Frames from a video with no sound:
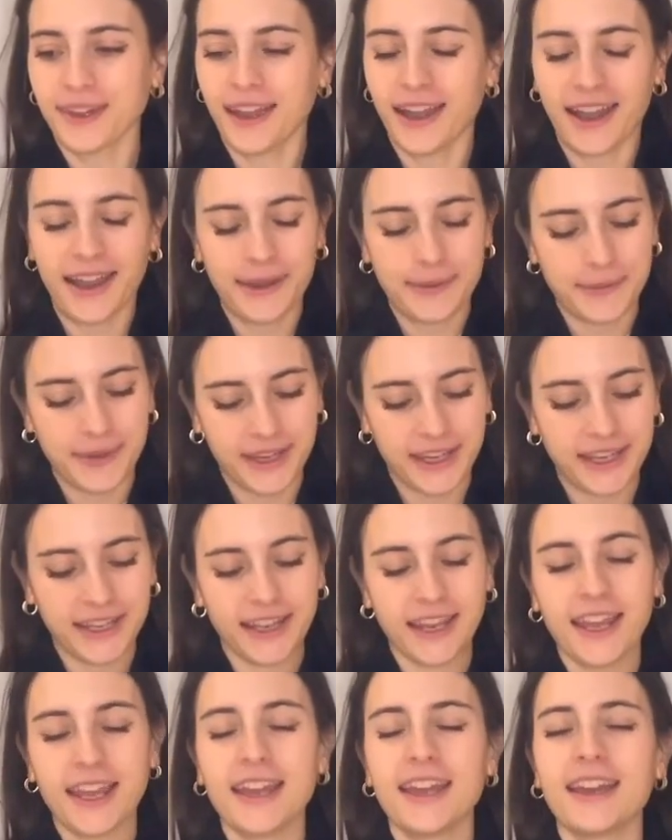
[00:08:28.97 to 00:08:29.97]
I
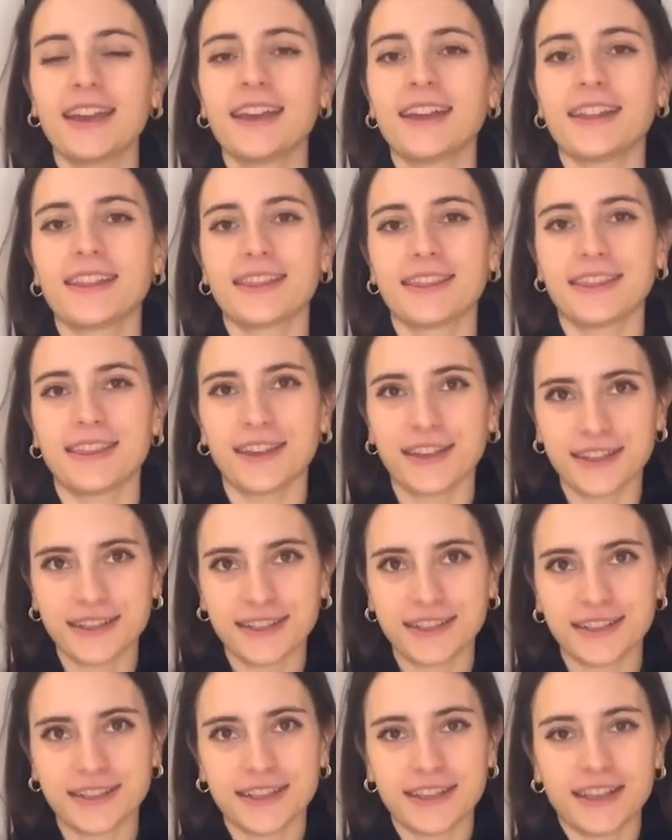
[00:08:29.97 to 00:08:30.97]
mean,
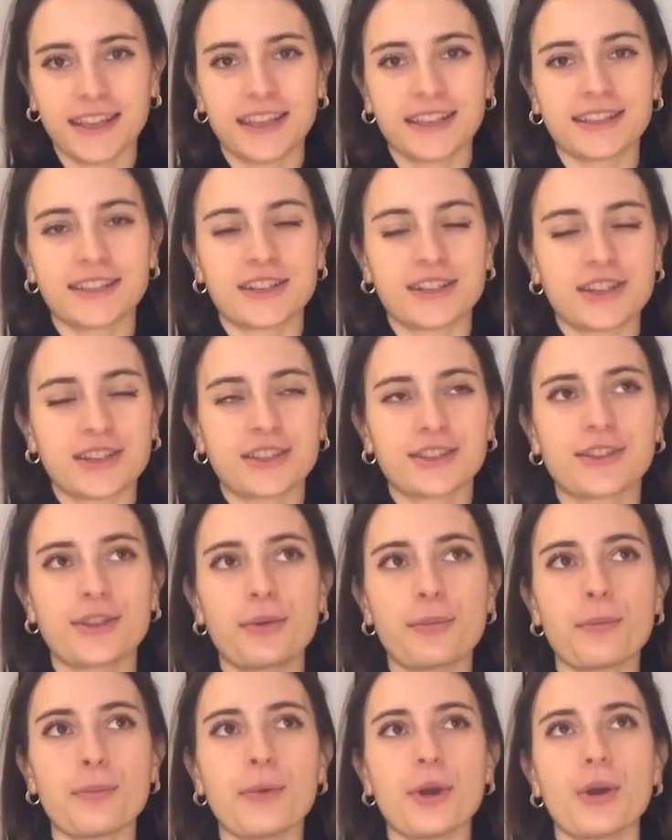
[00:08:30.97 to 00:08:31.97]
this is just the
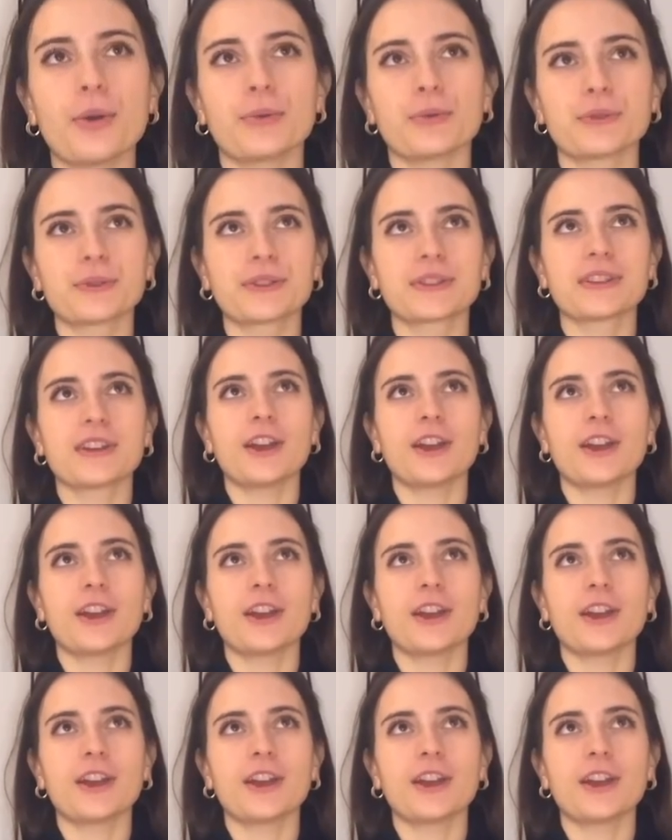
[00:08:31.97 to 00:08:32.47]
most